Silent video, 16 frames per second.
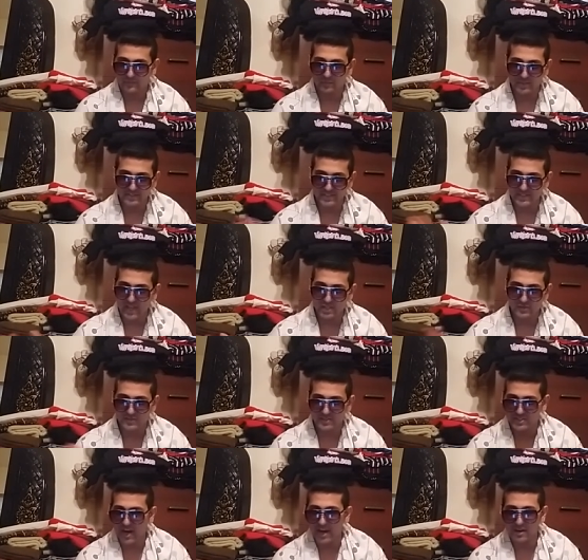What's announced
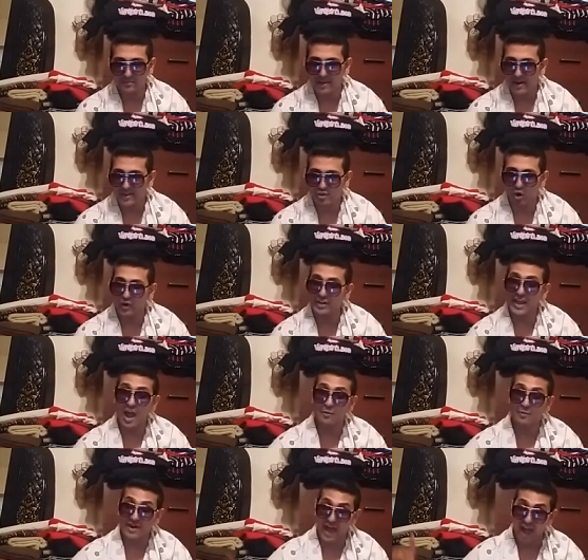for Dynamite? Tony
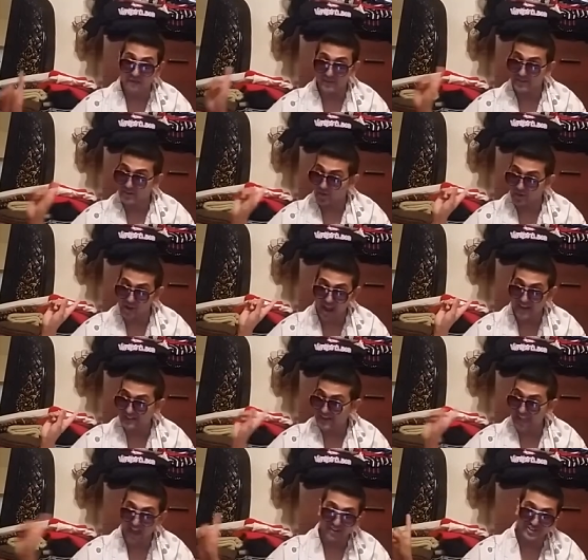Khan will have another
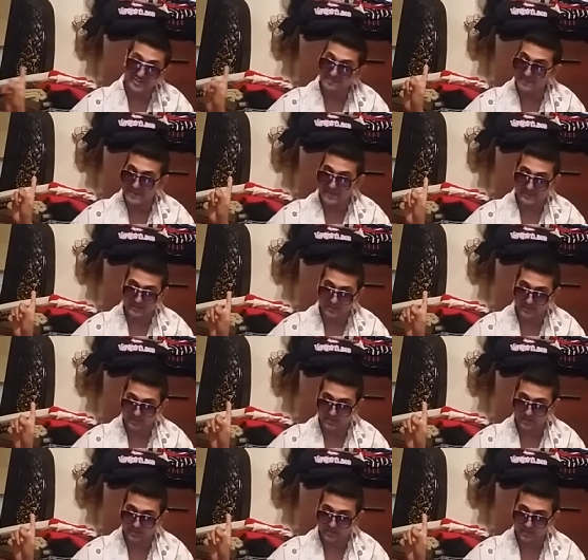announcement.